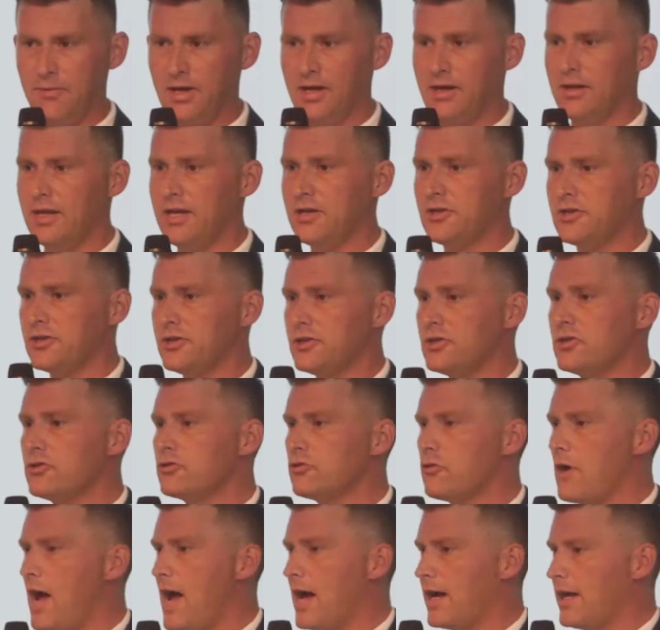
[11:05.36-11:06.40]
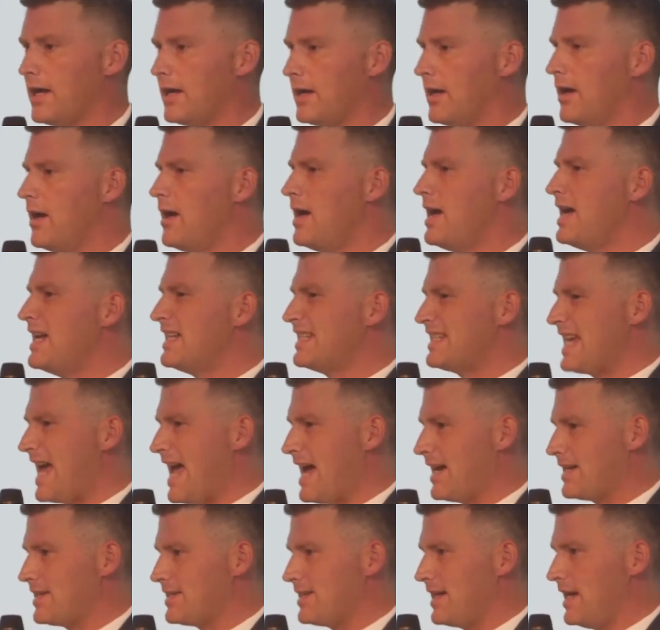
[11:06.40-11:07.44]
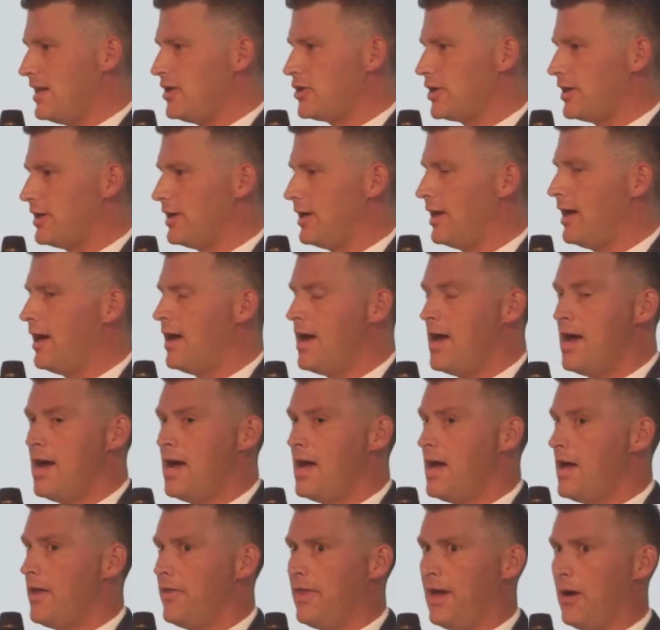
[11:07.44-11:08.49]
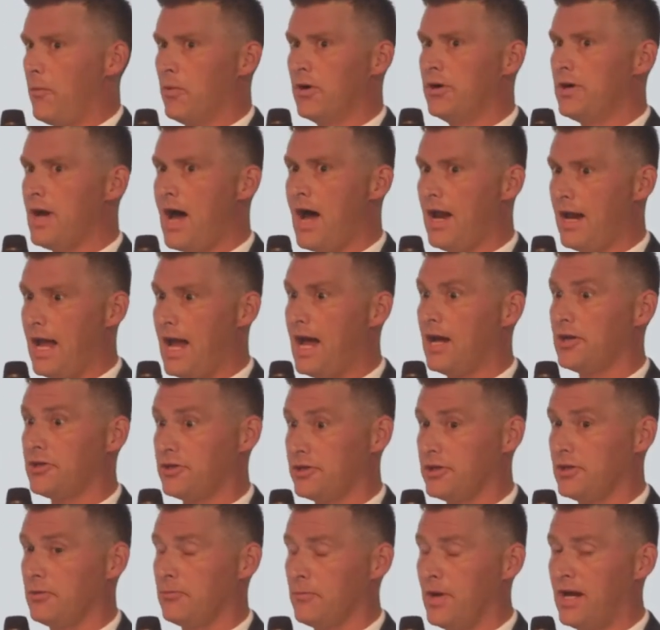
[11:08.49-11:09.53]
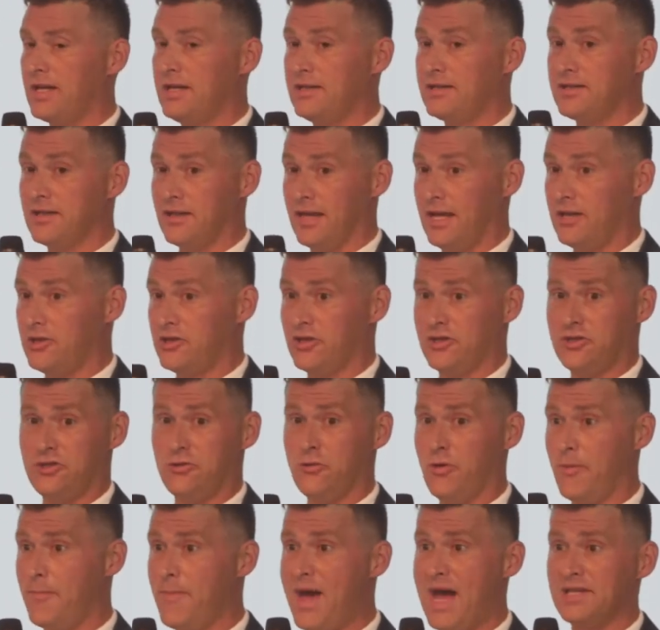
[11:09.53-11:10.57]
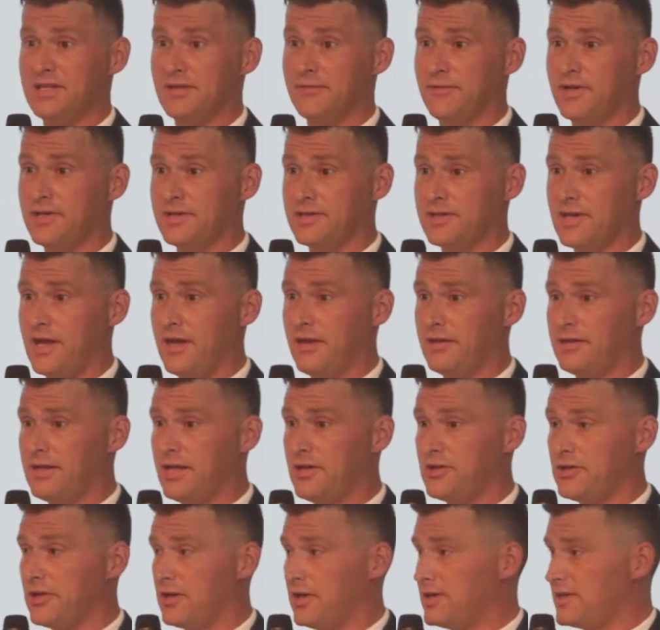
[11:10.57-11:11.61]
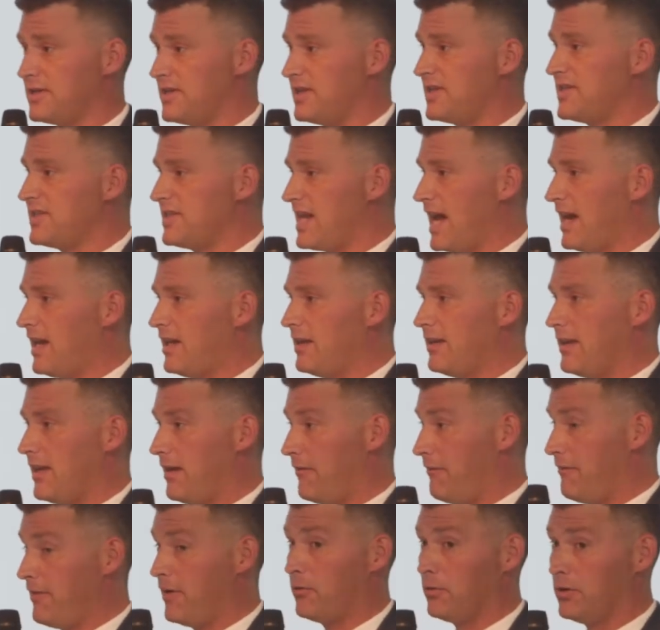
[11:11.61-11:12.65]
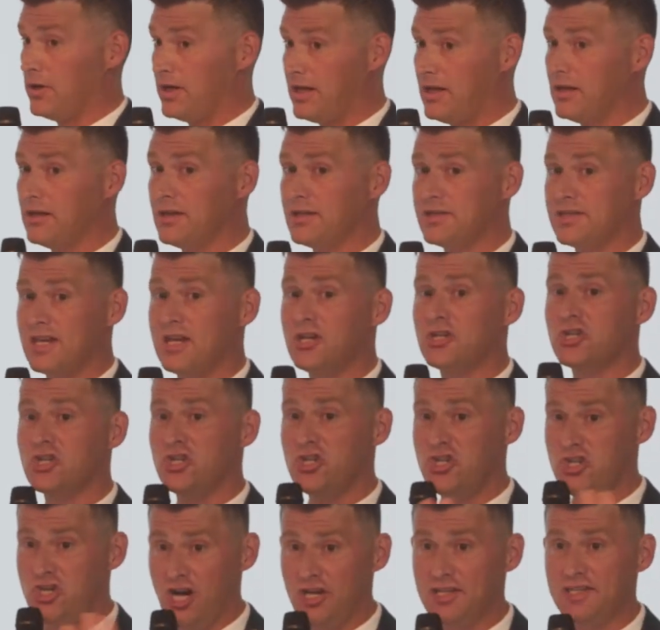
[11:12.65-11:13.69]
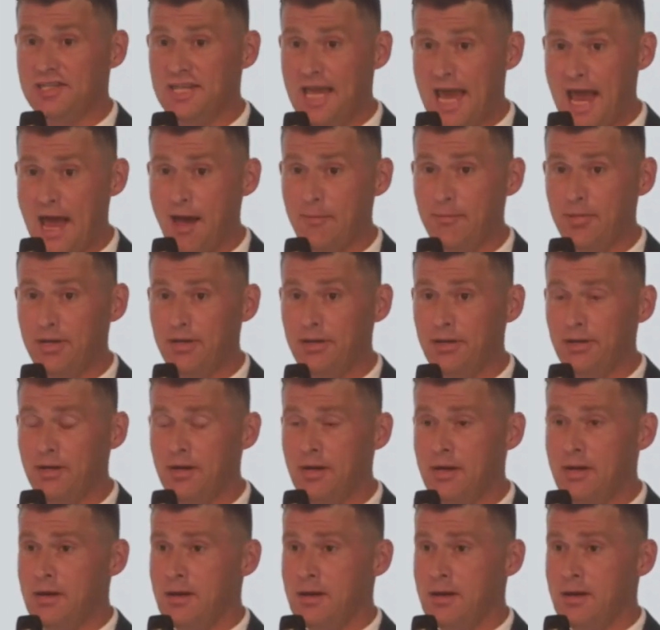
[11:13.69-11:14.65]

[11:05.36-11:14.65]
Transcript: regulations, tracking, taxation, that we're not actually ready to like just do a massive consolidation, because the second that federal legalization does happen,